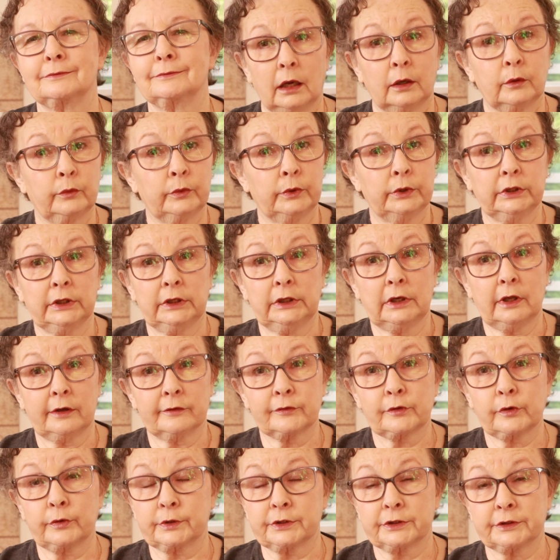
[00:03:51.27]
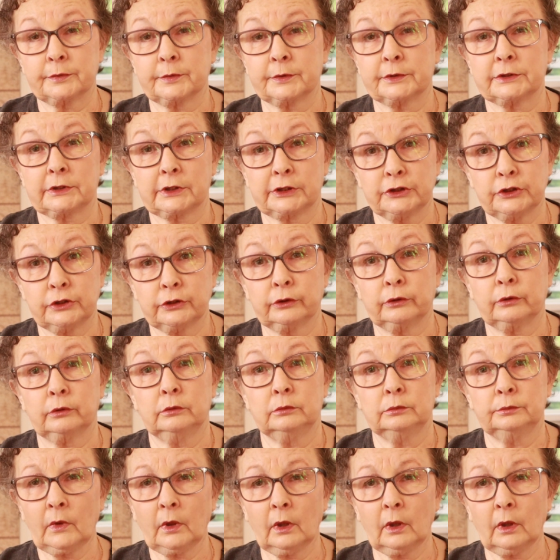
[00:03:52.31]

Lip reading: I really love Christmas, I do.